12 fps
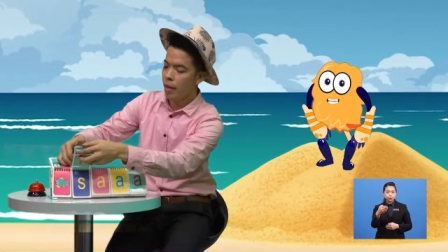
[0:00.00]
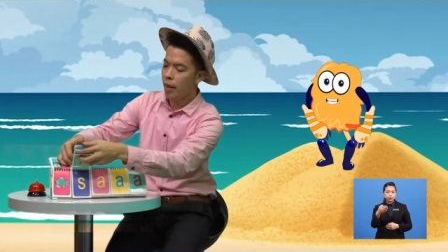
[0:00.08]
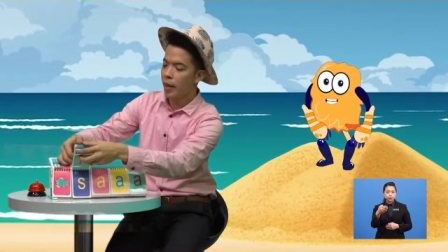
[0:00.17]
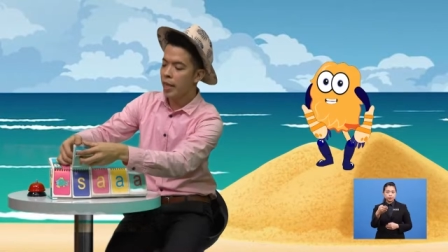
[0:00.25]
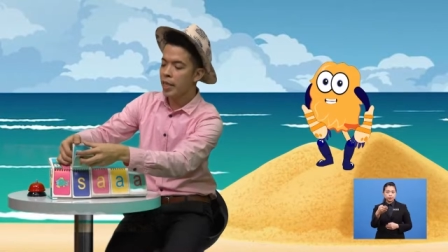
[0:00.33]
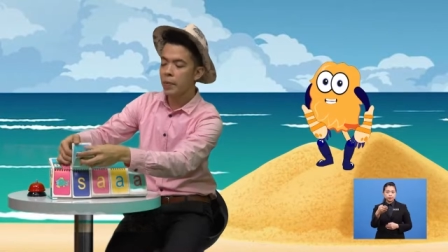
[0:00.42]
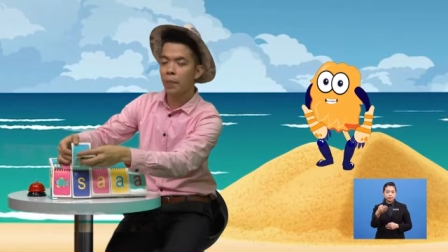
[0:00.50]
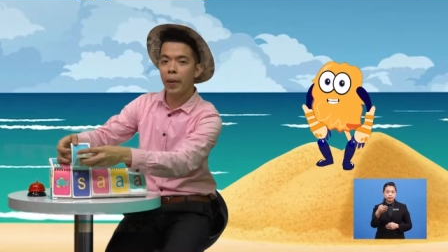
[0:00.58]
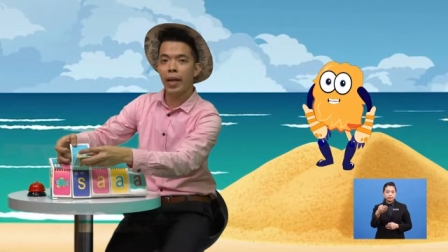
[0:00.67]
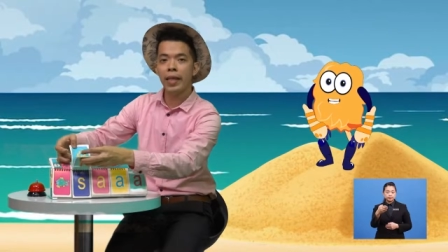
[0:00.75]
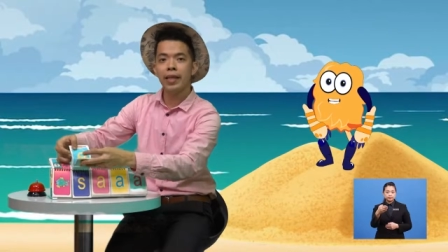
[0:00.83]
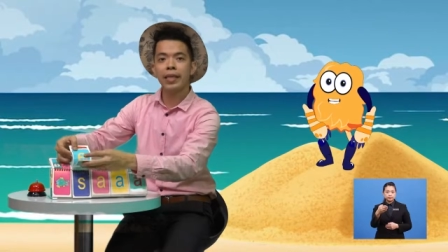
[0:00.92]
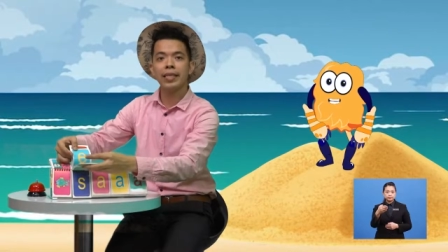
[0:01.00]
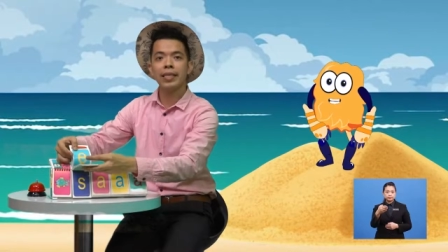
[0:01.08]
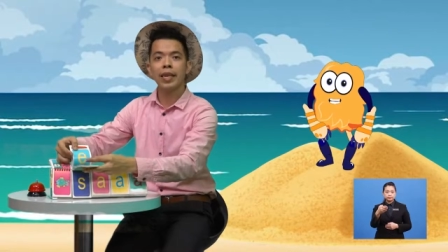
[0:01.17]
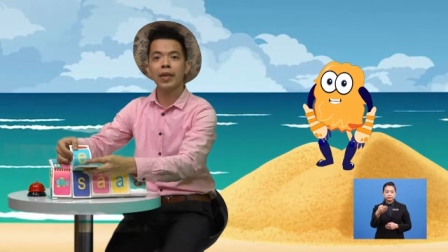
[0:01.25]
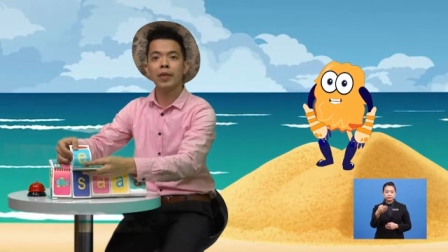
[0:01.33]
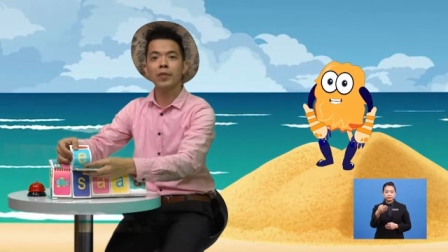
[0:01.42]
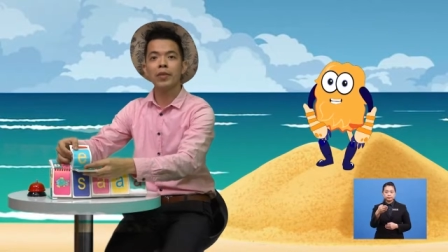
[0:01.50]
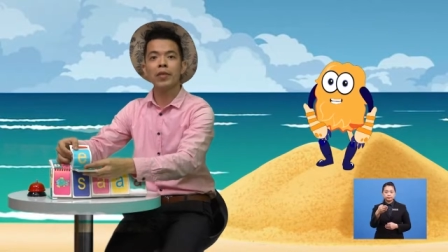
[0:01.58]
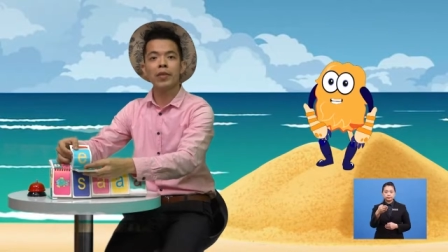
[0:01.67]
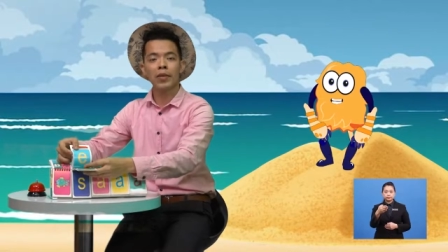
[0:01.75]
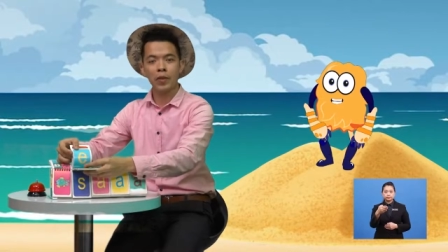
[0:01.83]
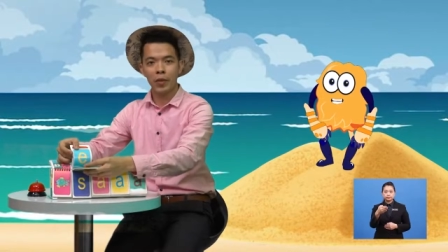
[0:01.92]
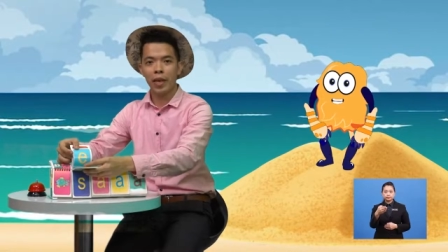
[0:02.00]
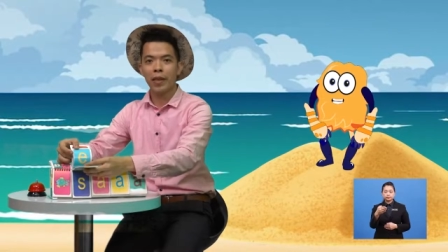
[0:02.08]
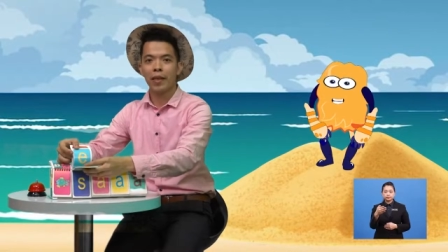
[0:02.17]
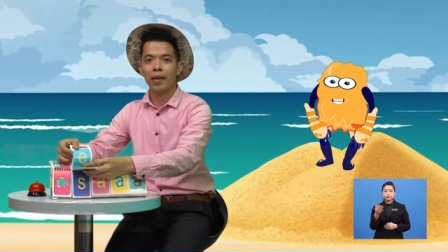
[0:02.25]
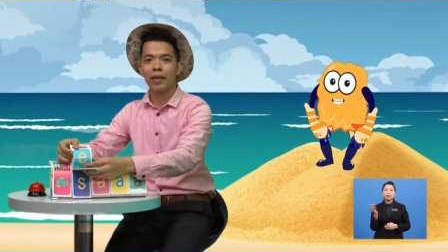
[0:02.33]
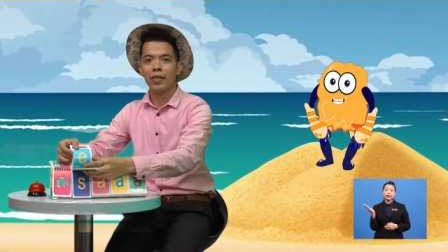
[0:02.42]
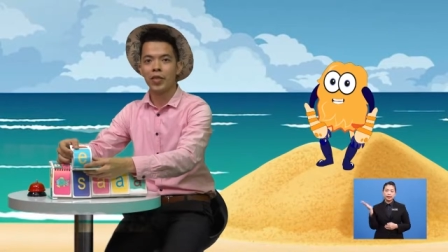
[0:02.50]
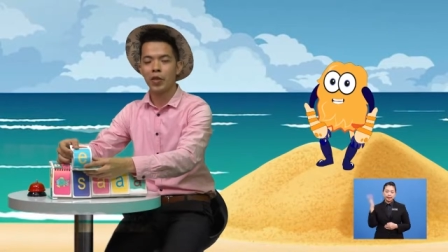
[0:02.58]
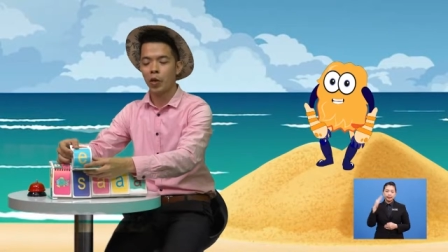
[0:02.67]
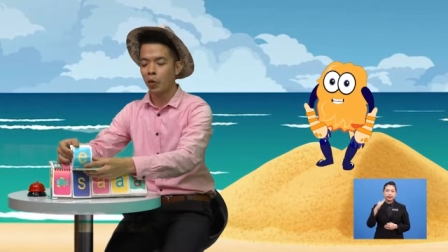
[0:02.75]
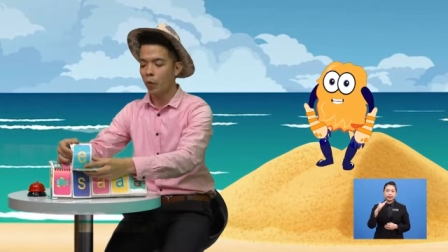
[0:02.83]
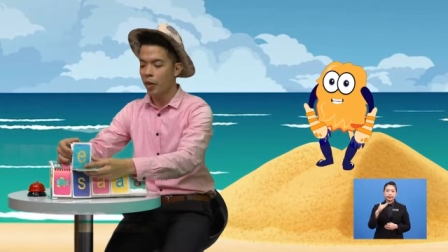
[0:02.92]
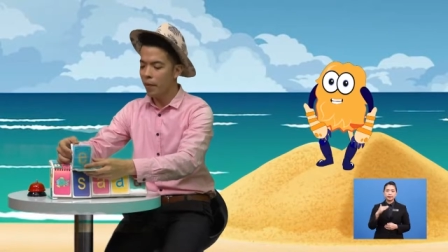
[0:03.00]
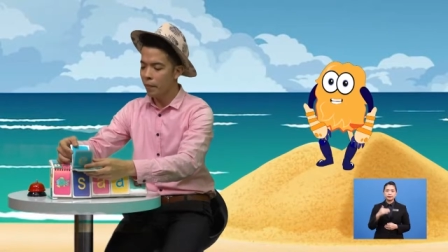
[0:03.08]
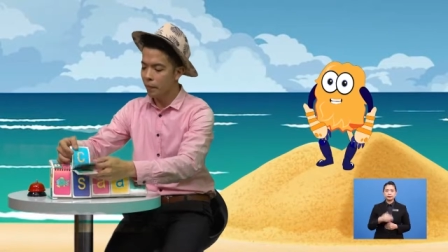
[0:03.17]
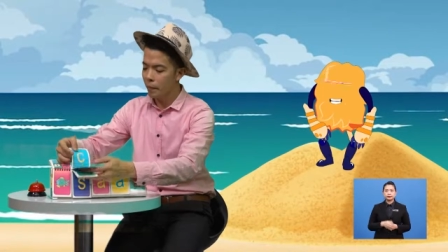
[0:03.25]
Let's blend the sound together, shall we?